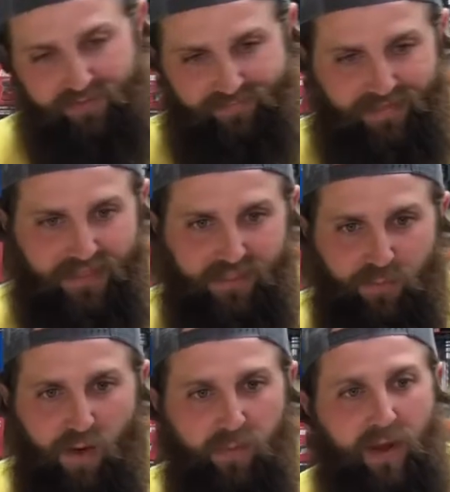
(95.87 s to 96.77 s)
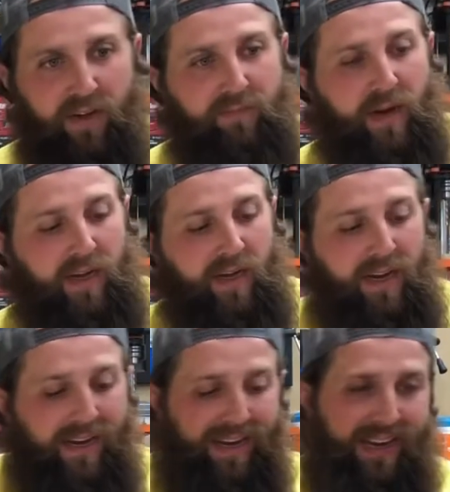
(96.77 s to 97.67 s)
and a small amount of money,
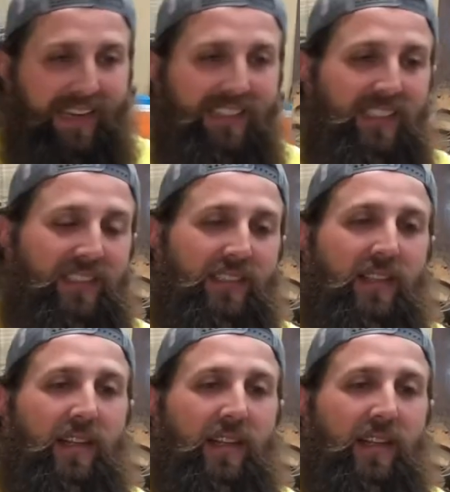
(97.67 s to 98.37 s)
and just